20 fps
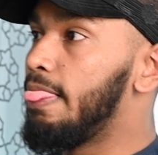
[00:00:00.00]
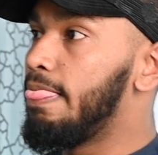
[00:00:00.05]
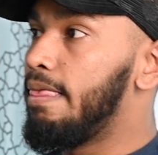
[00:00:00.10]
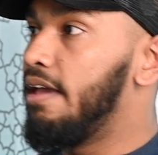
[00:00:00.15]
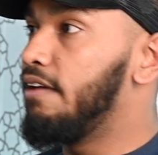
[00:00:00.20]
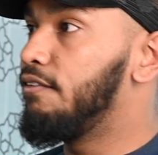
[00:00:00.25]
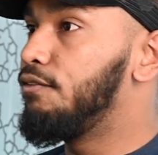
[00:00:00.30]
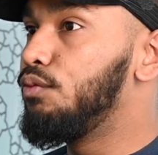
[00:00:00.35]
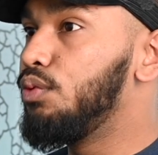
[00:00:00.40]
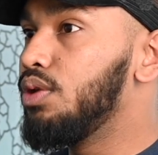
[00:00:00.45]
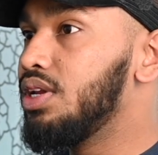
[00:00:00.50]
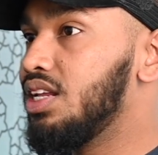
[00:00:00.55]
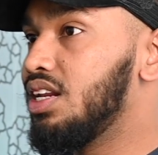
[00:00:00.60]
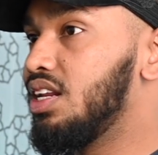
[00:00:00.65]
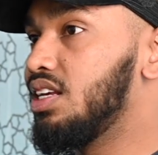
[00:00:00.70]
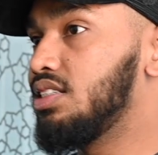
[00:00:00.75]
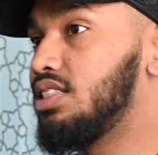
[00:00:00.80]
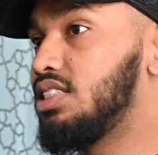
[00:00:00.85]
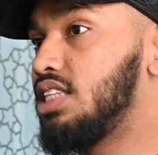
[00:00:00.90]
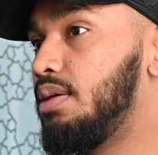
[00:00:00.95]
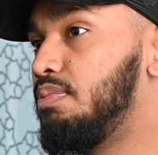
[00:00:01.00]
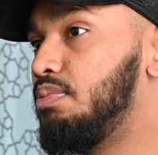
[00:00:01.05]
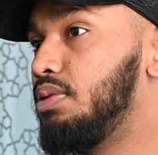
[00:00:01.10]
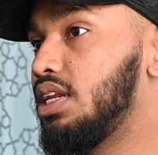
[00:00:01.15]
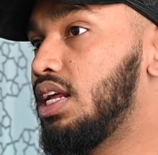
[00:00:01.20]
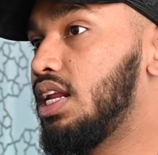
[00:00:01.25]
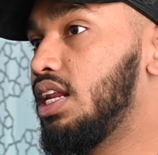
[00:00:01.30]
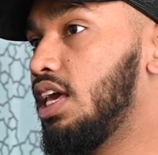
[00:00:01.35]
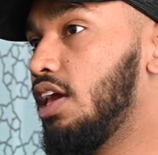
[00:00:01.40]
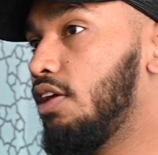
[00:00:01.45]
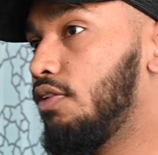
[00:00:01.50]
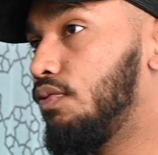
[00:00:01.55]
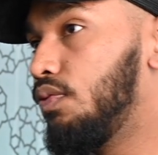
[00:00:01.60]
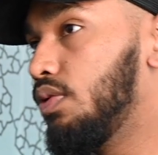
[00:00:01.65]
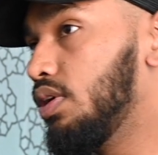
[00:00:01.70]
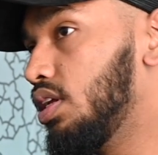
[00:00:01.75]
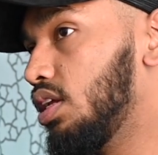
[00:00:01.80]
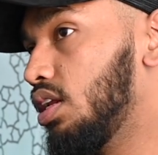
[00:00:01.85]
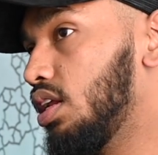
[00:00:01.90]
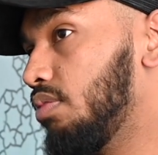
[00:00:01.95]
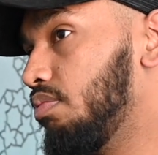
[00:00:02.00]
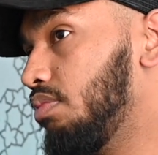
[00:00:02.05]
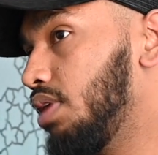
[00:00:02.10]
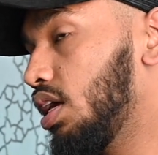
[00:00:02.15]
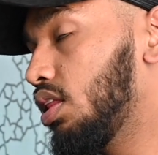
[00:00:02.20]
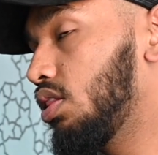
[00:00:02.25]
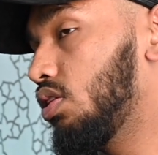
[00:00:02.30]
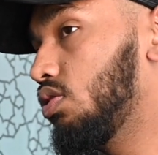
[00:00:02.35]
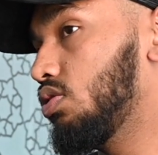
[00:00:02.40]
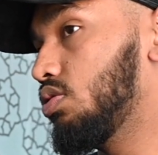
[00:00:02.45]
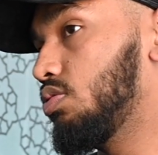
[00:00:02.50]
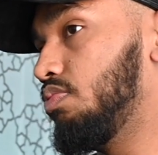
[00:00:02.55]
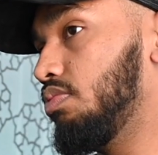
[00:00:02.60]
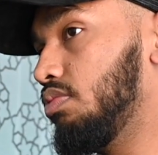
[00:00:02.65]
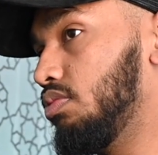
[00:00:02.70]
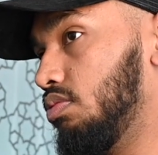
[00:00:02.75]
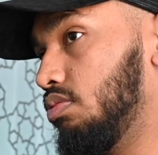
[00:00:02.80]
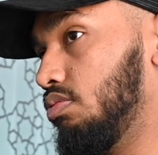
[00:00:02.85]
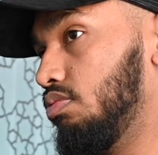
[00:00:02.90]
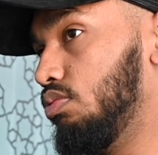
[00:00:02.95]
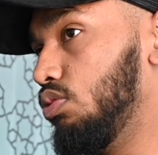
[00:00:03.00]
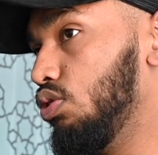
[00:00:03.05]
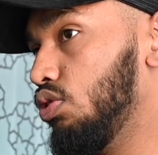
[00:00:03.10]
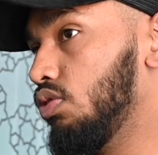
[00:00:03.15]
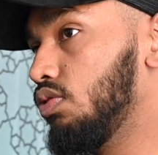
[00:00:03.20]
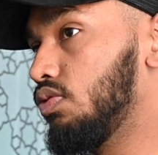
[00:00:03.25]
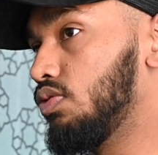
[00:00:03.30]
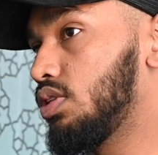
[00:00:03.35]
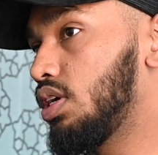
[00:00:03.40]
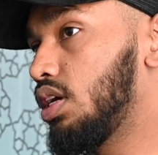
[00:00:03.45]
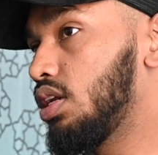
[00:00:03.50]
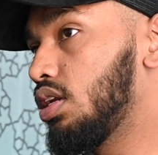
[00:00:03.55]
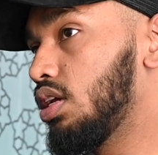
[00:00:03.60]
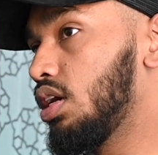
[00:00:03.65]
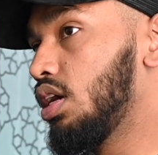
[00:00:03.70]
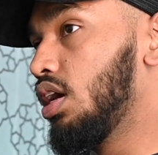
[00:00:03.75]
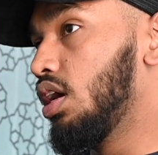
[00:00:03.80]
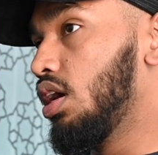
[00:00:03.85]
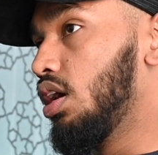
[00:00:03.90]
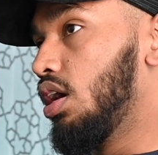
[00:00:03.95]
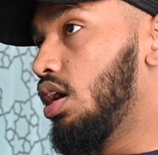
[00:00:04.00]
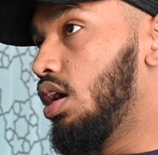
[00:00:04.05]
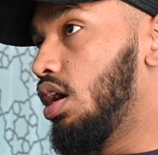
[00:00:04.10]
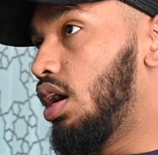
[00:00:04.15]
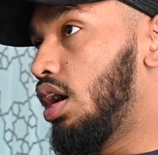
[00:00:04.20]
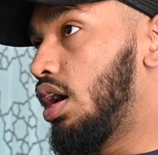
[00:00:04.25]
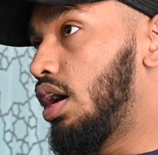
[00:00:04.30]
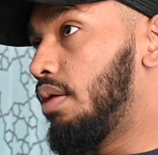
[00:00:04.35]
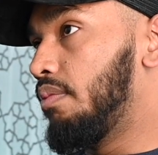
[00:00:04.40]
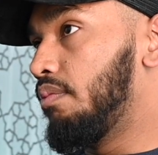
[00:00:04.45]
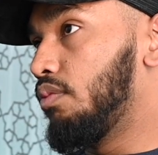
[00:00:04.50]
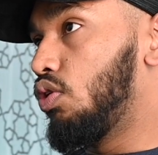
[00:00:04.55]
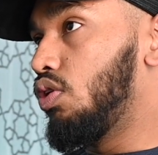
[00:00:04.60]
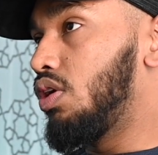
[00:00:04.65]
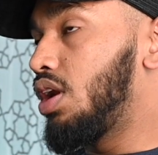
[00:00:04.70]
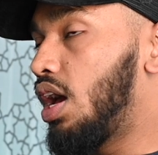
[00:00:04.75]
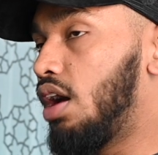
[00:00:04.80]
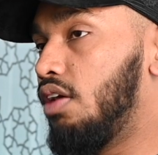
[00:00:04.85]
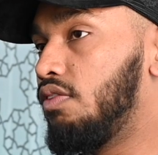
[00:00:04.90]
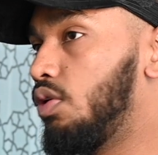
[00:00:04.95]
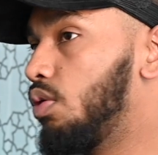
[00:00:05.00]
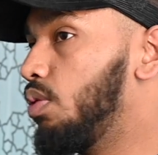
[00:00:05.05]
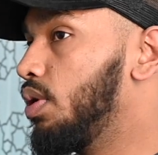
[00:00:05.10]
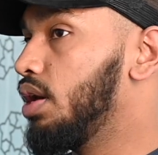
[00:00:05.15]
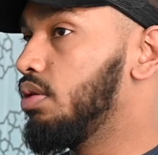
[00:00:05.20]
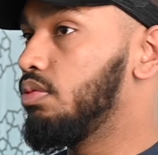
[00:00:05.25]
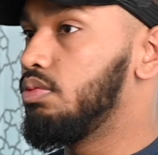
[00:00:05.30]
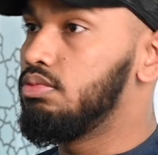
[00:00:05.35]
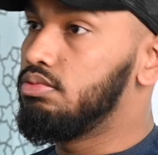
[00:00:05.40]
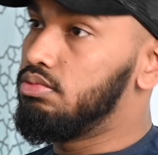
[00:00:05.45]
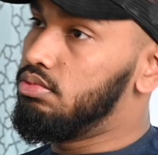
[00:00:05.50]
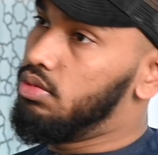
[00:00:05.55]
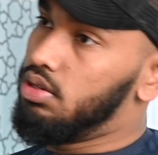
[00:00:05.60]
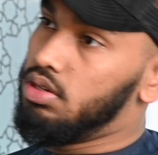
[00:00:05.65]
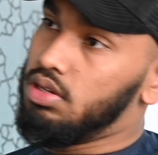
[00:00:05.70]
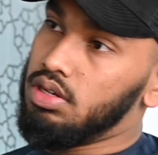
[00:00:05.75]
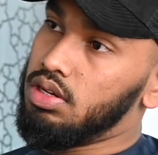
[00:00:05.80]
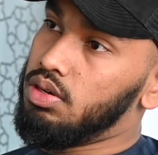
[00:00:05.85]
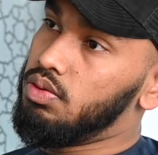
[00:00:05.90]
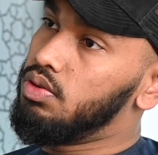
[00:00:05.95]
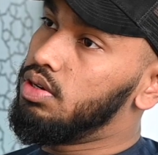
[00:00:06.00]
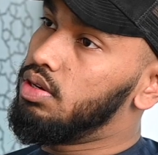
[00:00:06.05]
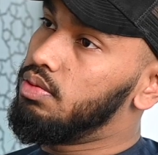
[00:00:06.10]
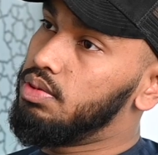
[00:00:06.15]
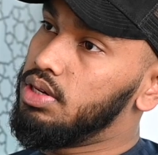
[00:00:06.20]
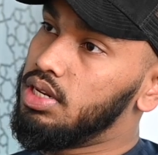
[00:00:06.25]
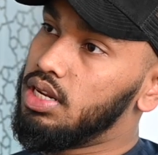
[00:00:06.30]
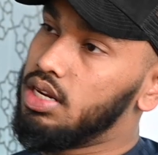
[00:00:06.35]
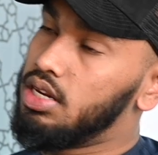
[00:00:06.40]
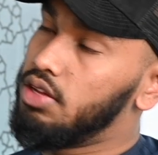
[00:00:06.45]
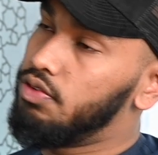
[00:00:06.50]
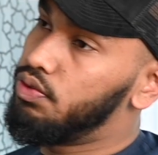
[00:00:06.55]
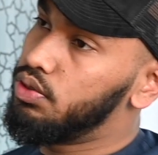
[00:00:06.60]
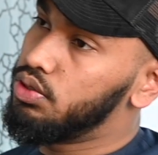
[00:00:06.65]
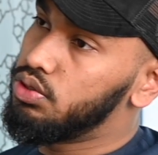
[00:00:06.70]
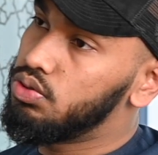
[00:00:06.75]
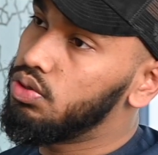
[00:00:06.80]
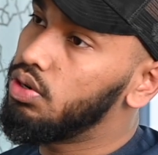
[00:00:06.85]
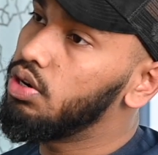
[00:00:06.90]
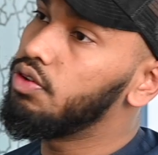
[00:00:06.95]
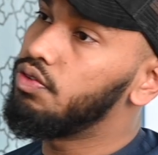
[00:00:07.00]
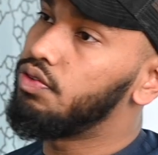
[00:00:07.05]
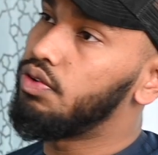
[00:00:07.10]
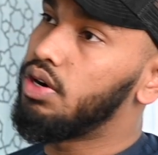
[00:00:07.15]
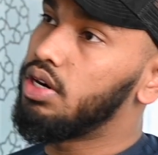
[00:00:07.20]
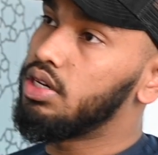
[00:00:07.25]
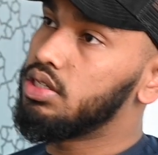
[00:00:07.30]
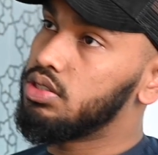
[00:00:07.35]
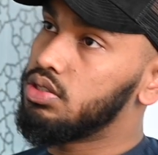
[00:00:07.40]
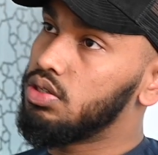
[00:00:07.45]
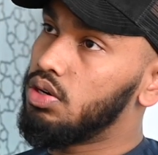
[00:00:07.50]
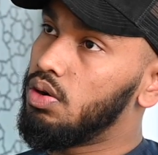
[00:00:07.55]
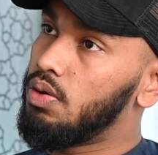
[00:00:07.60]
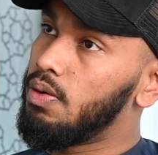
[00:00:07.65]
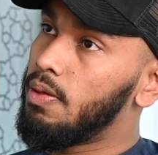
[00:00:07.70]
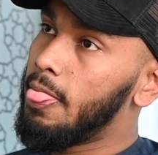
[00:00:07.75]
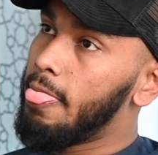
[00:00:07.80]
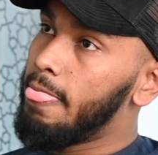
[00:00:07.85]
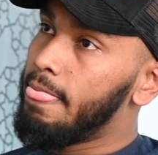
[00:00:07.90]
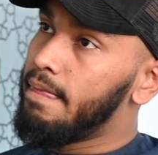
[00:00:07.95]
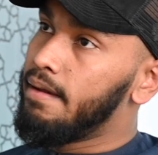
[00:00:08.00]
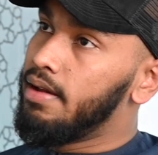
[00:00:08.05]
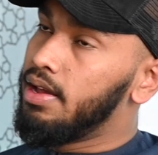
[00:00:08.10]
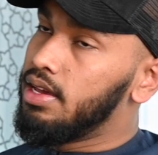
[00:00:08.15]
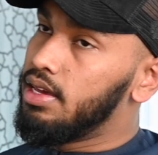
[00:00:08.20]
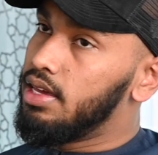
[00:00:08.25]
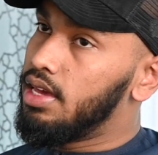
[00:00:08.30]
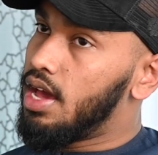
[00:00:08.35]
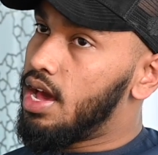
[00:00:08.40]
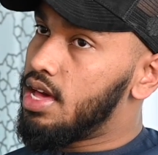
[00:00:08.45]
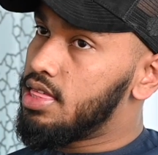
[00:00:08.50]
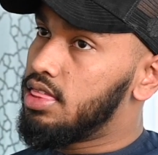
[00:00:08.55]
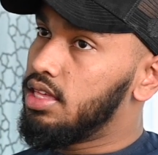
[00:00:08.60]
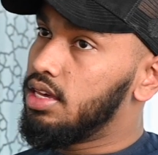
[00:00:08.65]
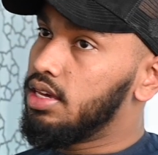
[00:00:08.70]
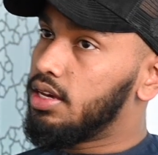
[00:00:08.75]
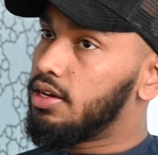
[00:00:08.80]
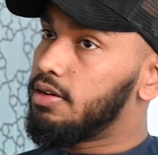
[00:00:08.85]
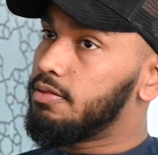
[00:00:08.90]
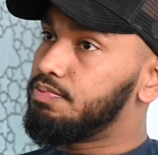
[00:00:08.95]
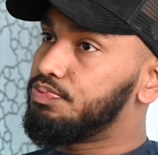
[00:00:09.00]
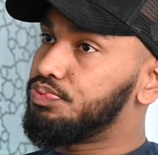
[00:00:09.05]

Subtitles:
if we didn't step in, and if we didn't make those moves and gone out of our way, it would have been a different story for us. So yeah, I think